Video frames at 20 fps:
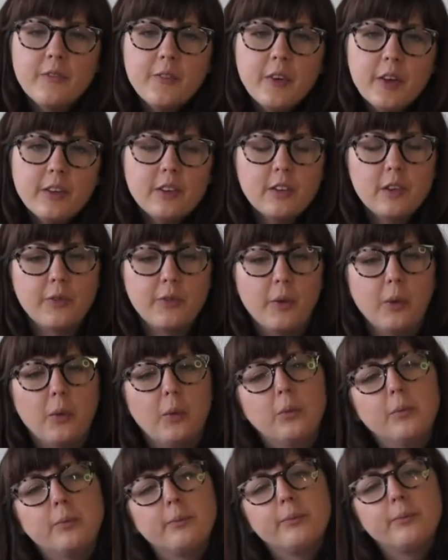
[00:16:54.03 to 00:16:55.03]
First of
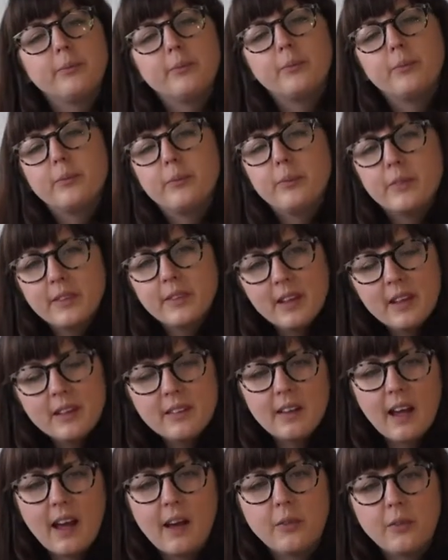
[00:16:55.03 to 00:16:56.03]
all,
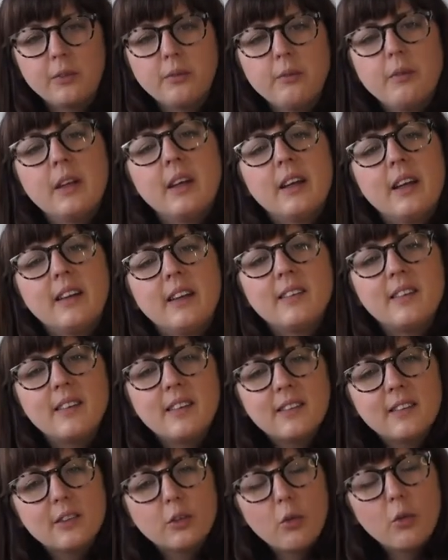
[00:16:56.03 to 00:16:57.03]
sit down and
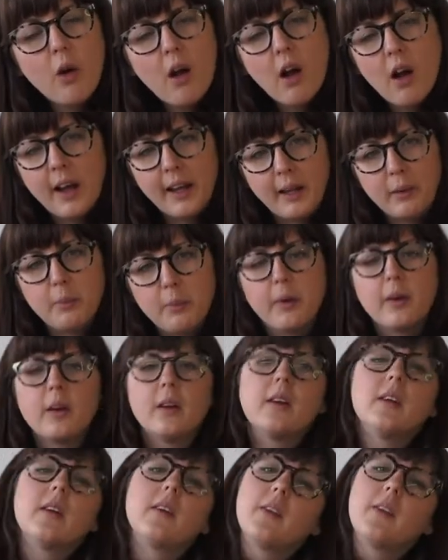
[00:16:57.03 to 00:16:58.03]
describe
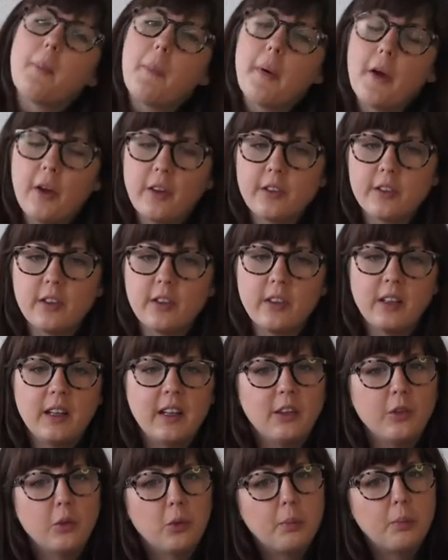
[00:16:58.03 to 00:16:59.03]
the person
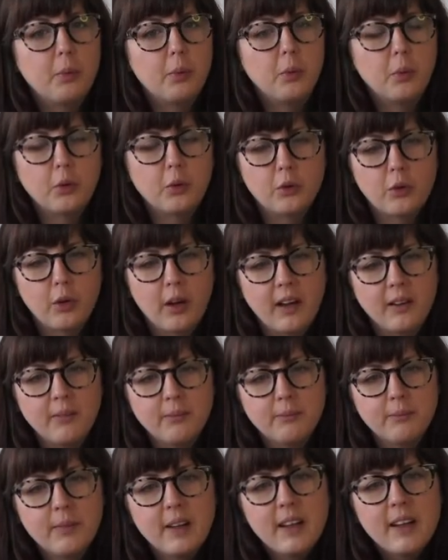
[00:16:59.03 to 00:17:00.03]
in your portrait.
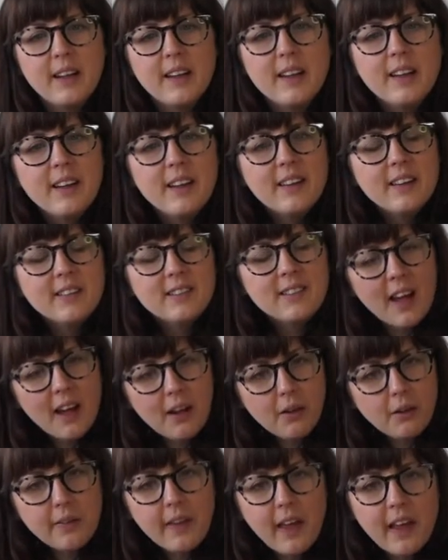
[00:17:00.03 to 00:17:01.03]

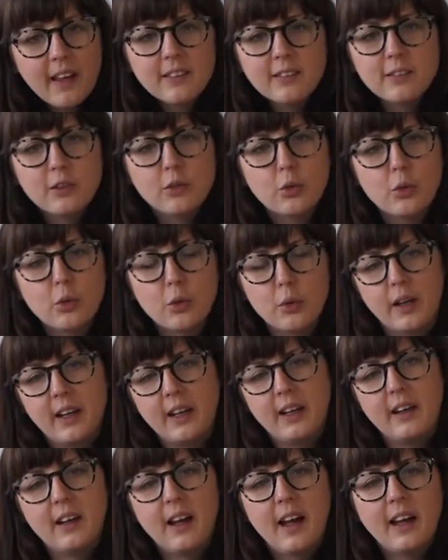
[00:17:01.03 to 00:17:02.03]
Tell their story
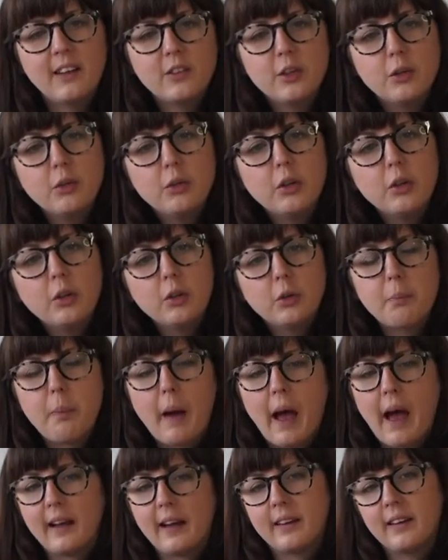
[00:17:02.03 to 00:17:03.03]
as you look
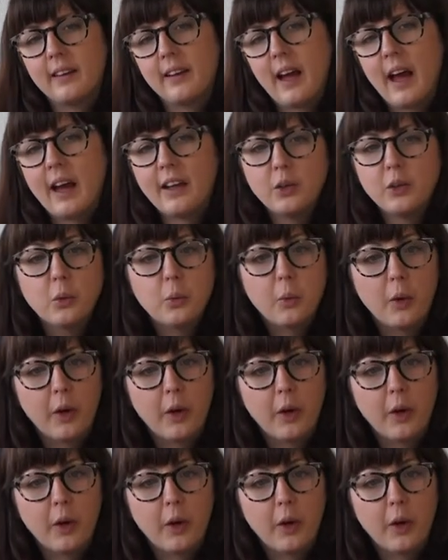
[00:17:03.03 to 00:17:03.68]
back at your